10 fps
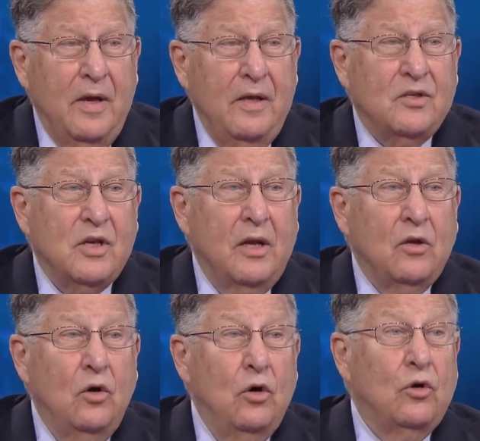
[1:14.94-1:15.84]
he
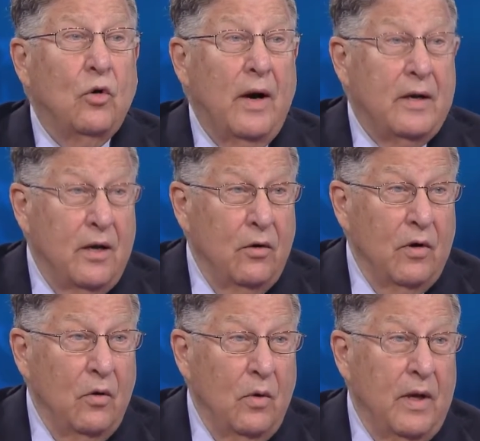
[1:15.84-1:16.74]
set good
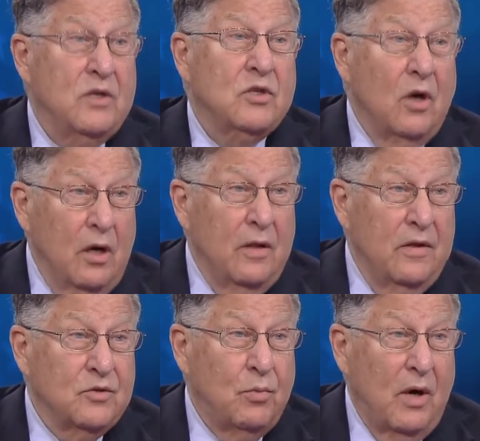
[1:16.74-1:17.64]
criteria when he started
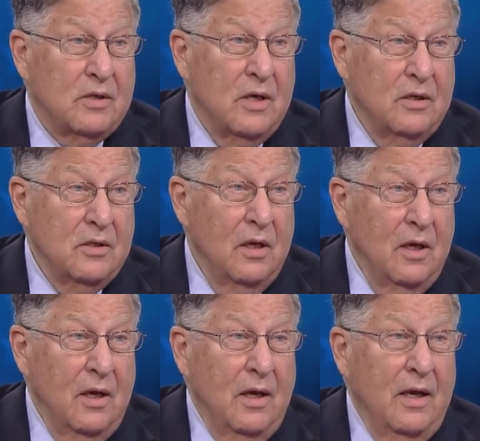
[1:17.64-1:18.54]
this process.
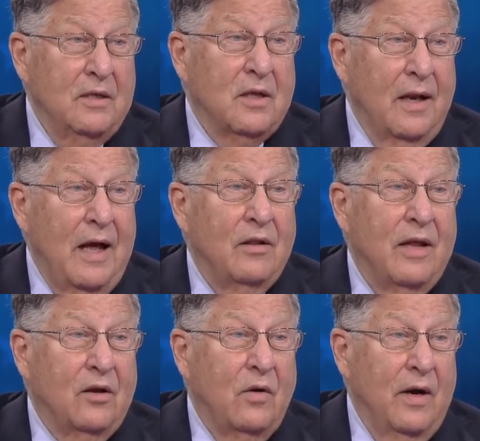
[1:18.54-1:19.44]
He's allowed
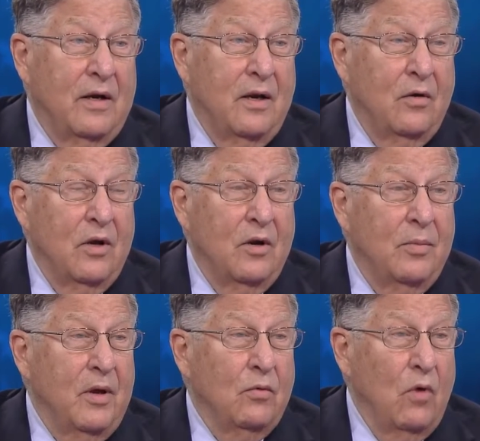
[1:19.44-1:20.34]
that criteria to
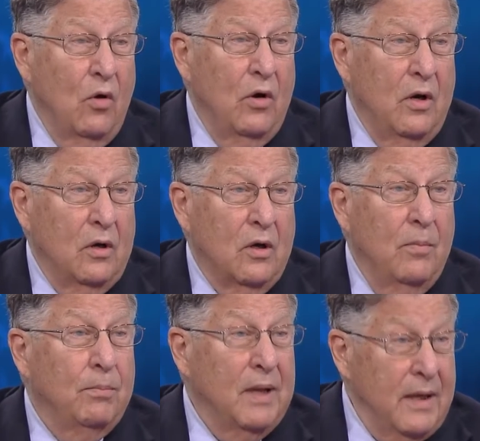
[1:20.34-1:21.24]
be eroded
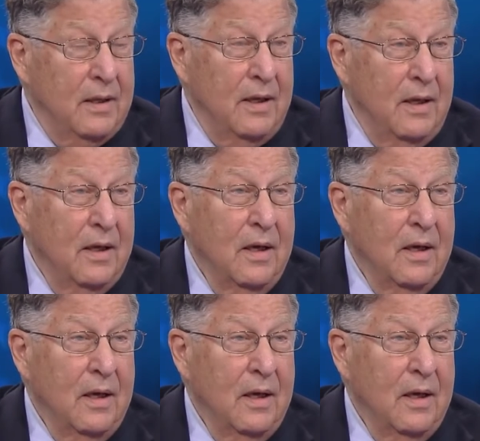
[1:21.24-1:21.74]
completely.